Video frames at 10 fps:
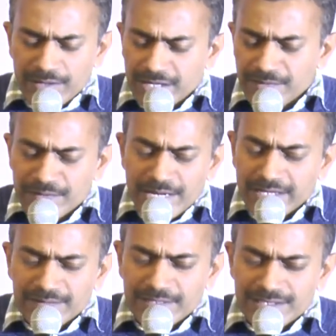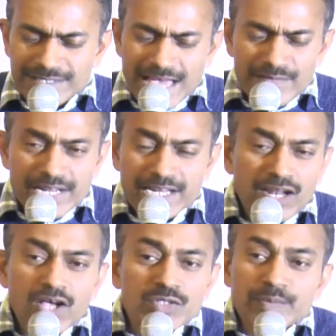even when the time when I
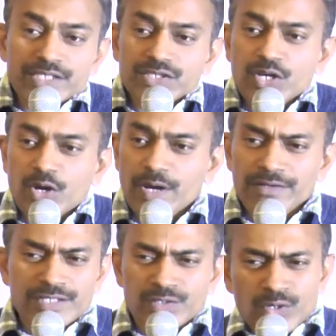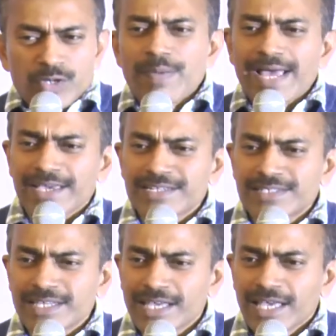lost my job, I just look back and
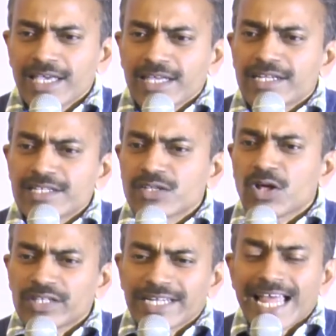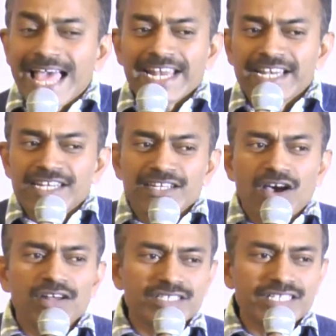say, it is all that I did
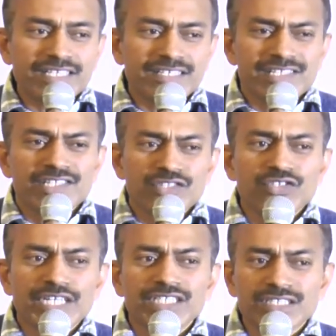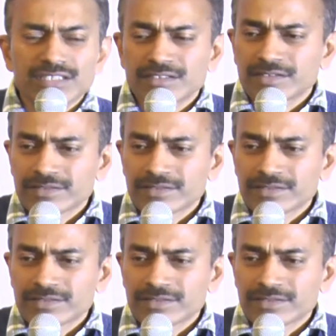not take His instruction.